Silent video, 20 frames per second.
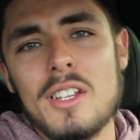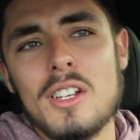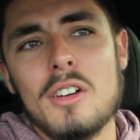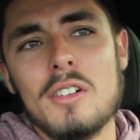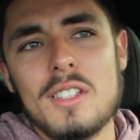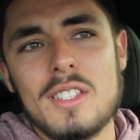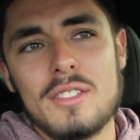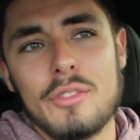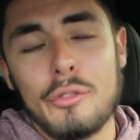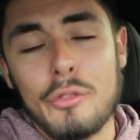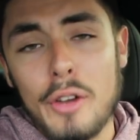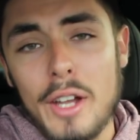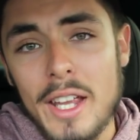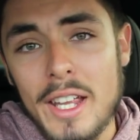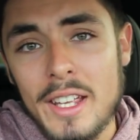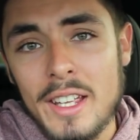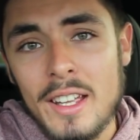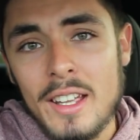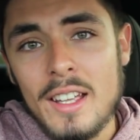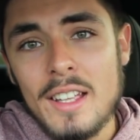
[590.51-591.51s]
You know, it's
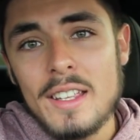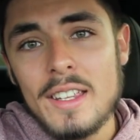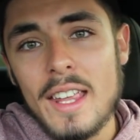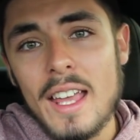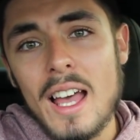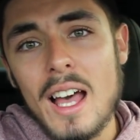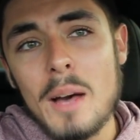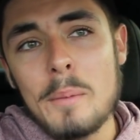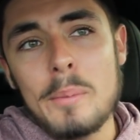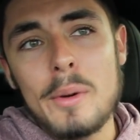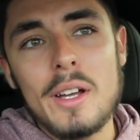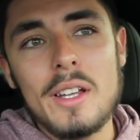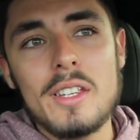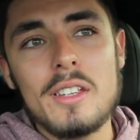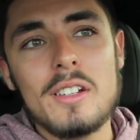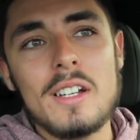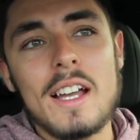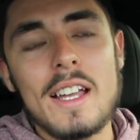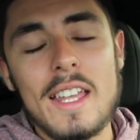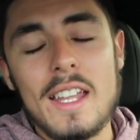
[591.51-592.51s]
free, yeah, but
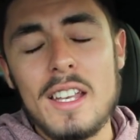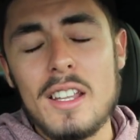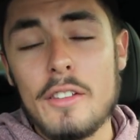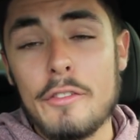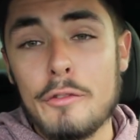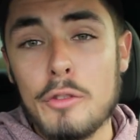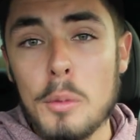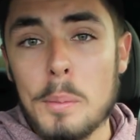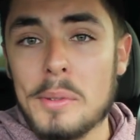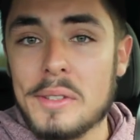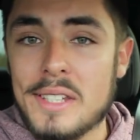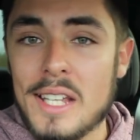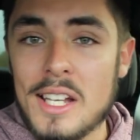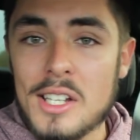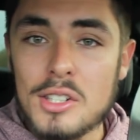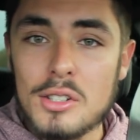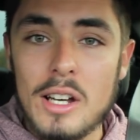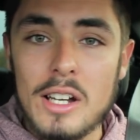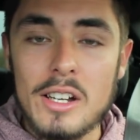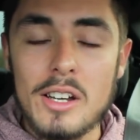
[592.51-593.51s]
you're not getting the full
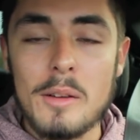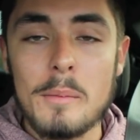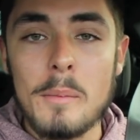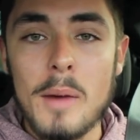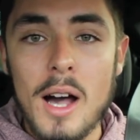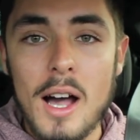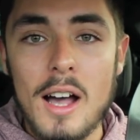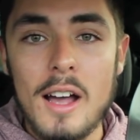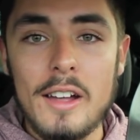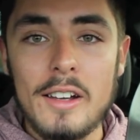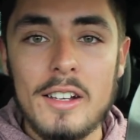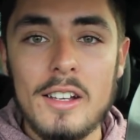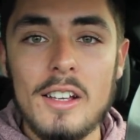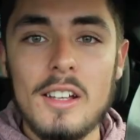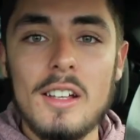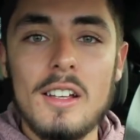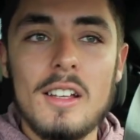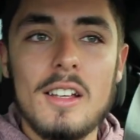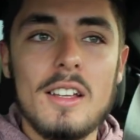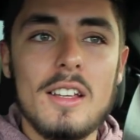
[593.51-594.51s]
potential out of your mod
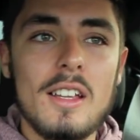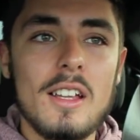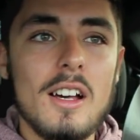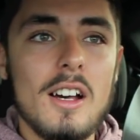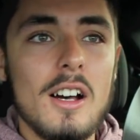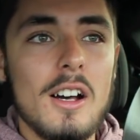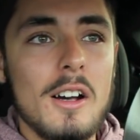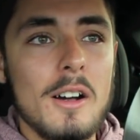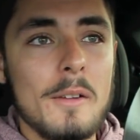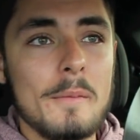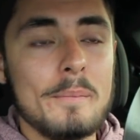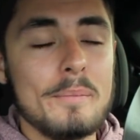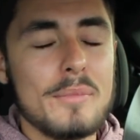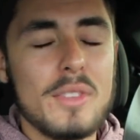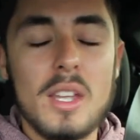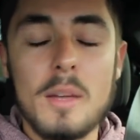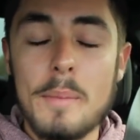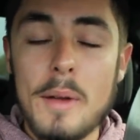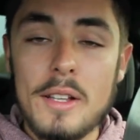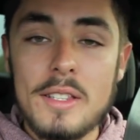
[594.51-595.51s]

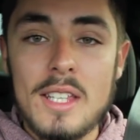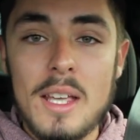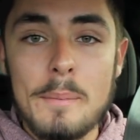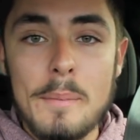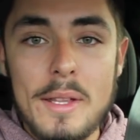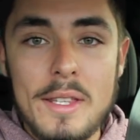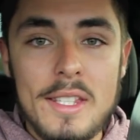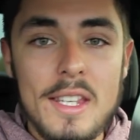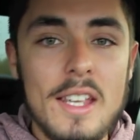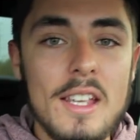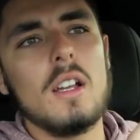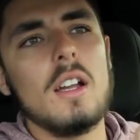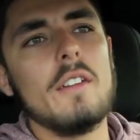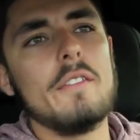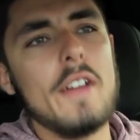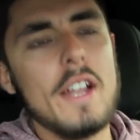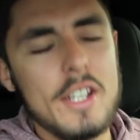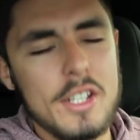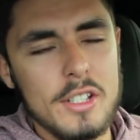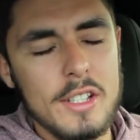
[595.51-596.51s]
compared to MPT.
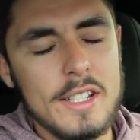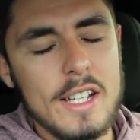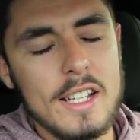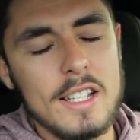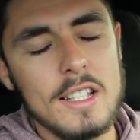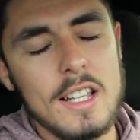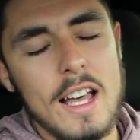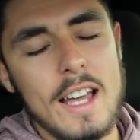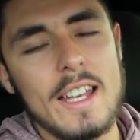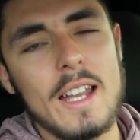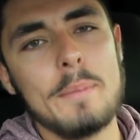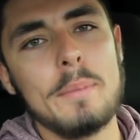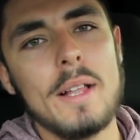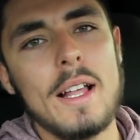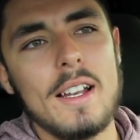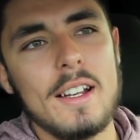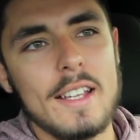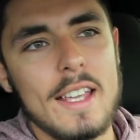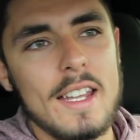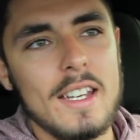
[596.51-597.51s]
Eventually down the line, I
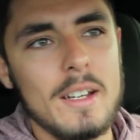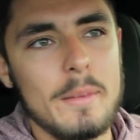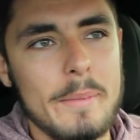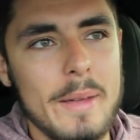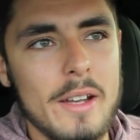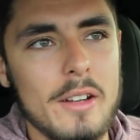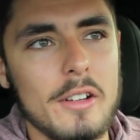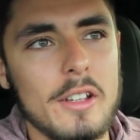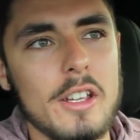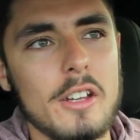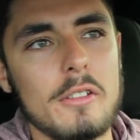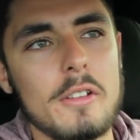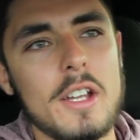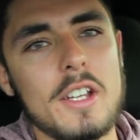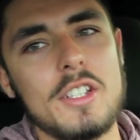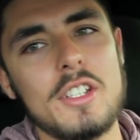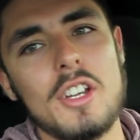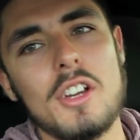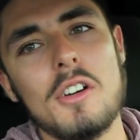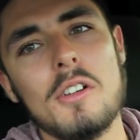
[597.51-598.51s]
plan on getting a better gear
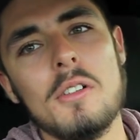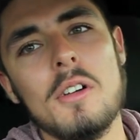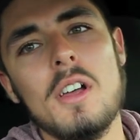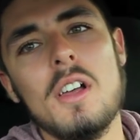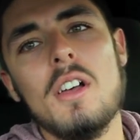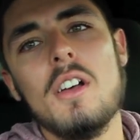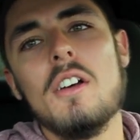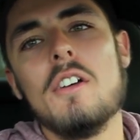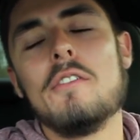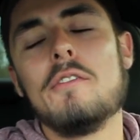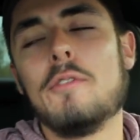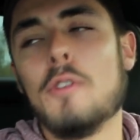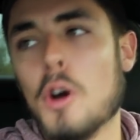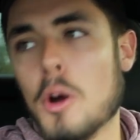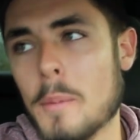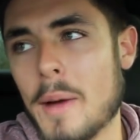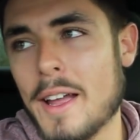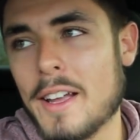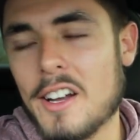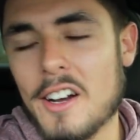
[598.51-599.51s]
ratio
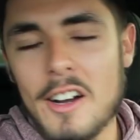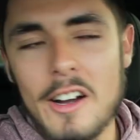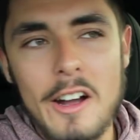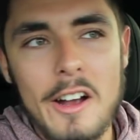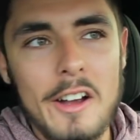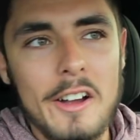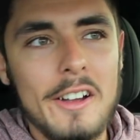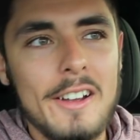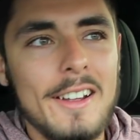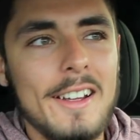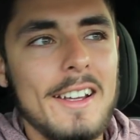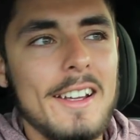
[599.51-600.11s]
for my car.